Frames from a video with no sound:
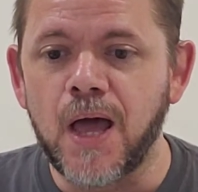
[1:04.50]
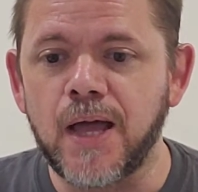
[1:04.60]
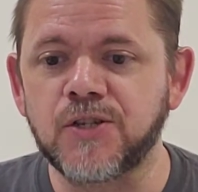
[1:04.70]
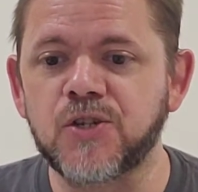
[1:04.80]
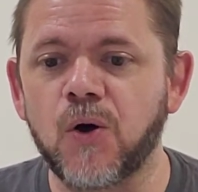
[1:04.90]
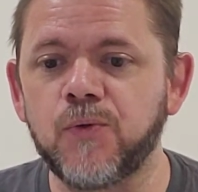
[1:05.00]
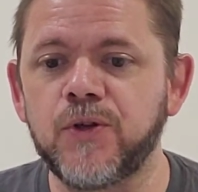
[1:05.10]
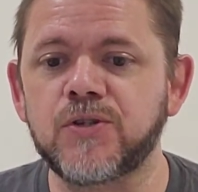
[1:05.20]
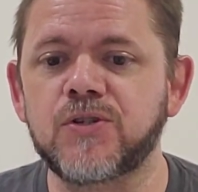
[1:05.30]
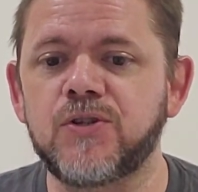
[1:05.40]
And so
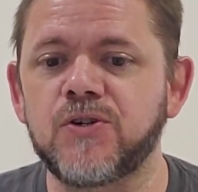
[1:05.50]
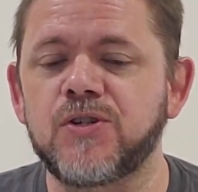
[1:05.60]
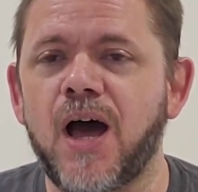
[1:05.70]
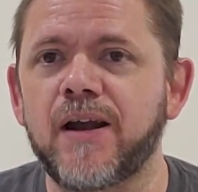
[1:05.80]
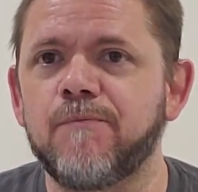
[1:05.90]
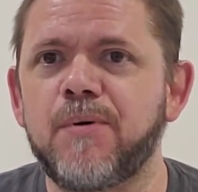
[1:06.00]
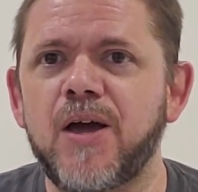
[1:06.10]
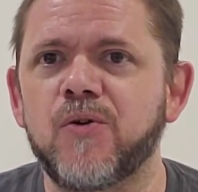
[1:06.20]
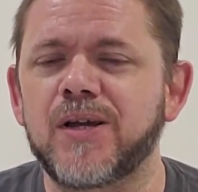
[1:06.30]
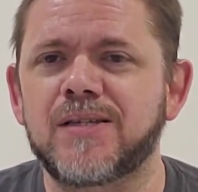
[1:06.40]
this there's not a
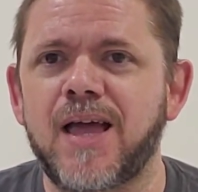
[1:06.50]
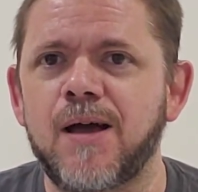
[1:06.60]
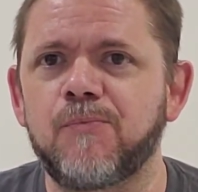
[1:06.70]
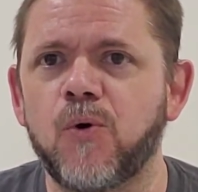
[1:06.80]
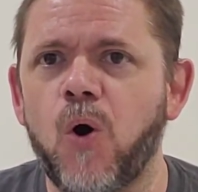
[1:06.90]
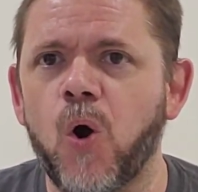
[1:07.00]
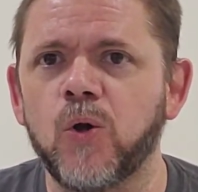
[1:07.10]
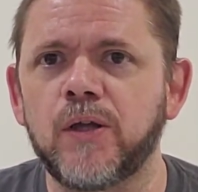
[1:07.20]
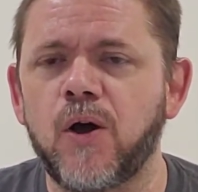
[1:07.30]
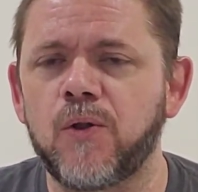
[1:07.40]
better example
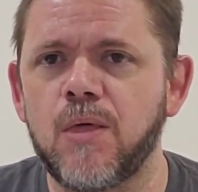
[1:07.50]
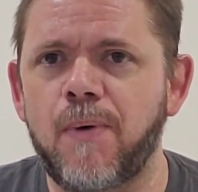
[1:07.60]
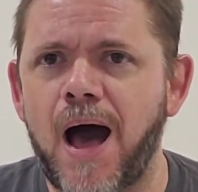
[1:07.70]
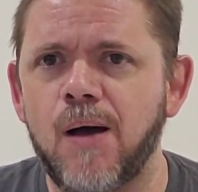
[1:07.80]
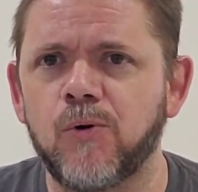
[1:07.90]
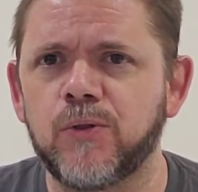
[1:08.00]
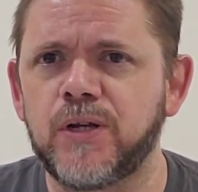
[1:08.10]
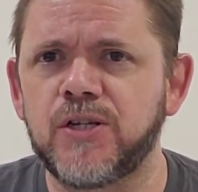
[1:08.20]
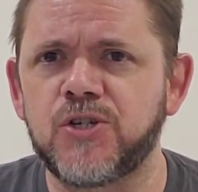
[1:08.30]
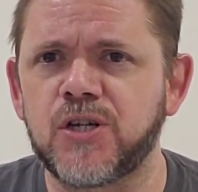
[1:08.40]
early on in the Bible
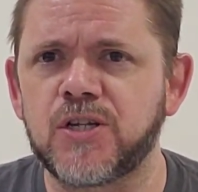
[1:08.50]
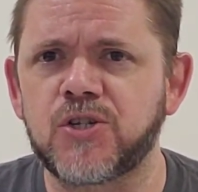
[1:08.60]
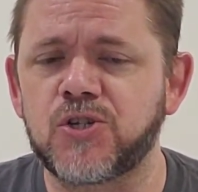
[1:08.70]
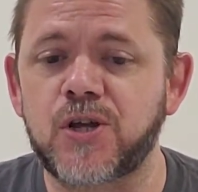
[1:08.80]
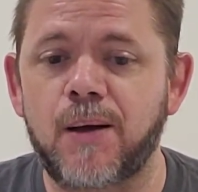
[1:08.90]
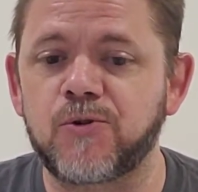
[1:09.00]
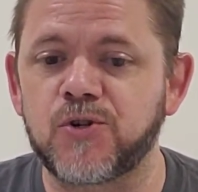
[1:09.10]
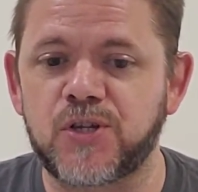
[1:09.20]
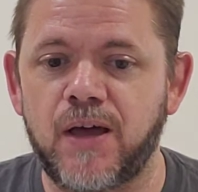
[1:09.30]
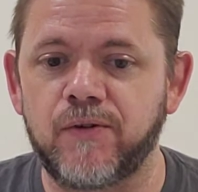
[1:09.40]
than in Genesis chapter
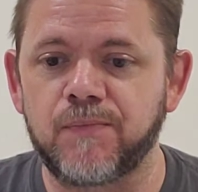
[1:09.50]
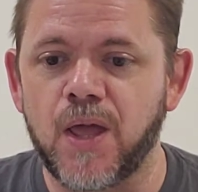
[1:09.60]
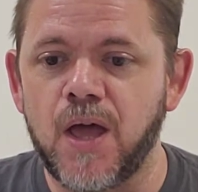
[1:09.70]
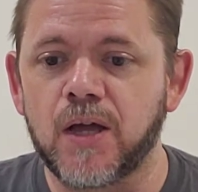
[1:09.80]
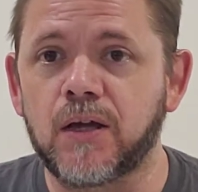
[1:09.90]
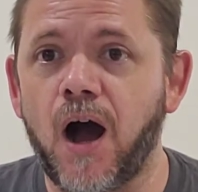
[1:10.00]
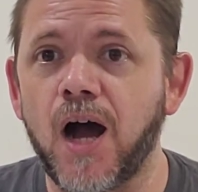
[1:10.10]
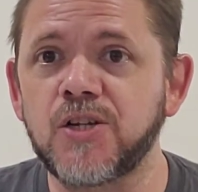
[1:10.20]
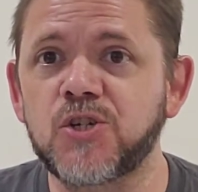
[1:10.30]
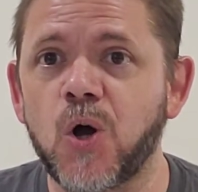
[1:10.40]
7.
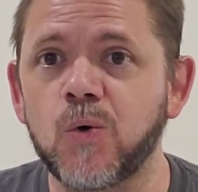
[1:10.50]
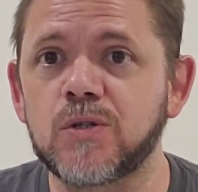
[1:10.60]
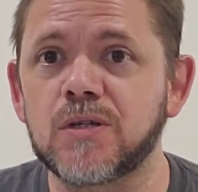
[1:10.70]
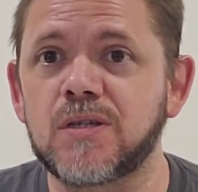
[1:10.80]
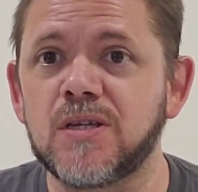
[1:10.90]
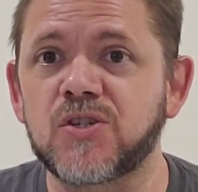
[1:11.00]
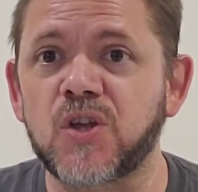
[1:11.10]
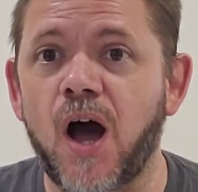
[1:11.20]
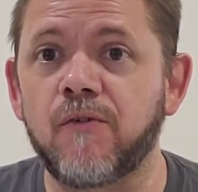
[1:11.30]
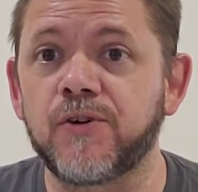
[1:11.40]
God shows us his
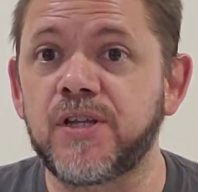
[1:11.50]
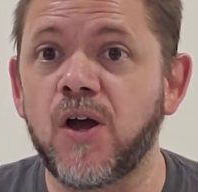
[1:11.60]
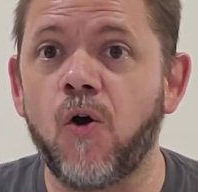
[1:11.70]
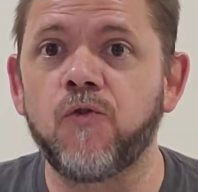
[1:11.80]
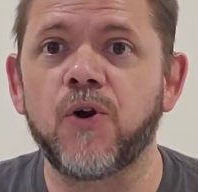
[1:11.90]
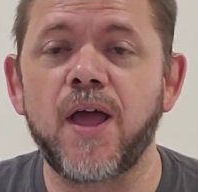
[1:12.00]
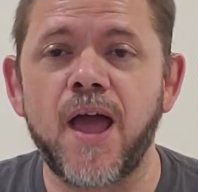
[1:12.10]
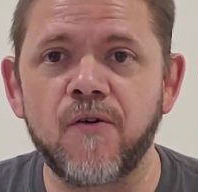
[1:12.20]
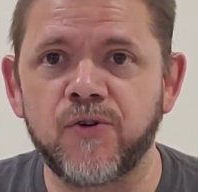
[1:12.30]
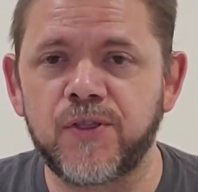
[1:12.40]
sovereignty over
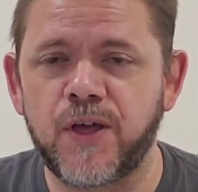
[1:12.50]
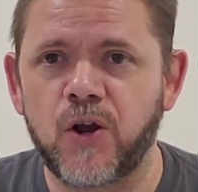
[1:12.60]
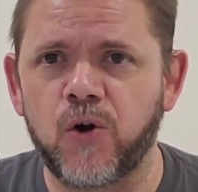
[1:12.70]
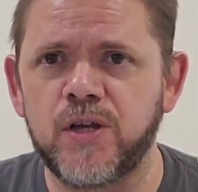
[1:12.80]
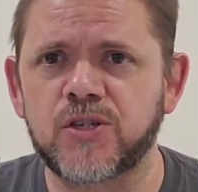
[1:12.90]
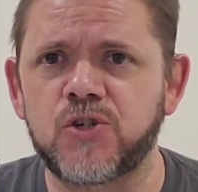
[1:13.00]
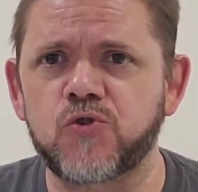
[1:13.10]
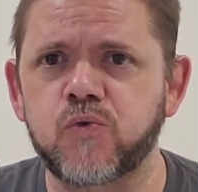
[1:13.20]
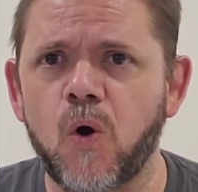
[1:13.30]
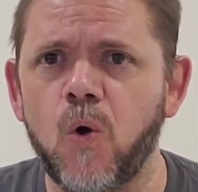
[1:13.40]
everything or his
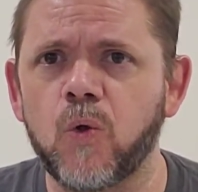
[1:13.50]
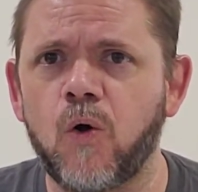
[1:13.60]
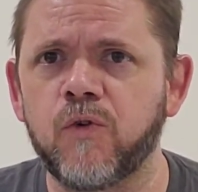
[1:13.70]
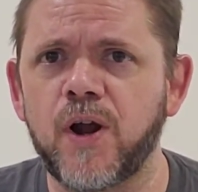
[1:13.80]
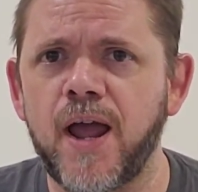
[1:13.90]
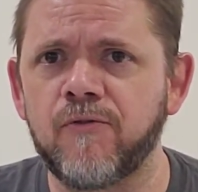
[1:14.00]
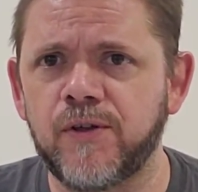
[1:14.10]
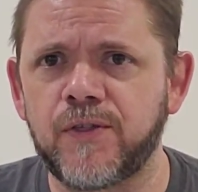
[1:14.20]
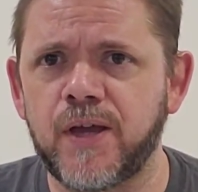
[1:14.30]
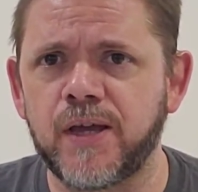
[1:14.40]
control over
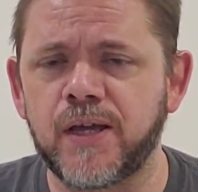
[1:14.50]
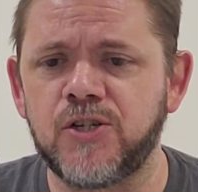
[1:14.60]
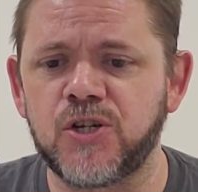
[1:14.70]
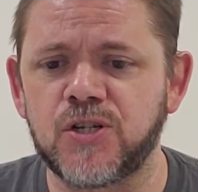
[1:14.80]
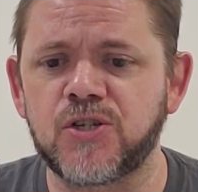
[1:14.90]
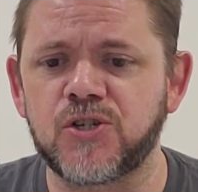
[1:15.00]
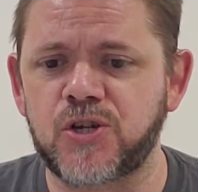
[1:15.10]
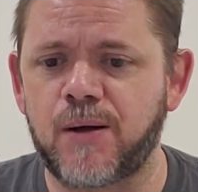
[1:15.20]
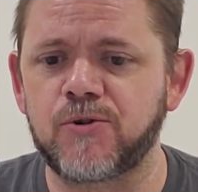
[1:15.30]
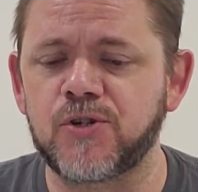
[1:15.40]
everything in Genesis
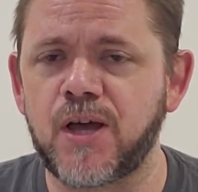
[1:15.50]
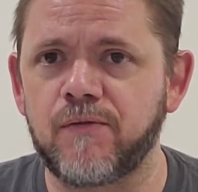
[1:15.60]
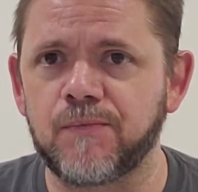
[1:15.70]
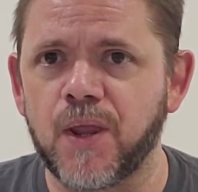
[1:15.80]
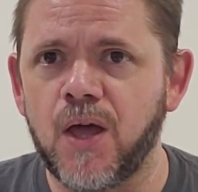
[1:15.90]
chapter 7.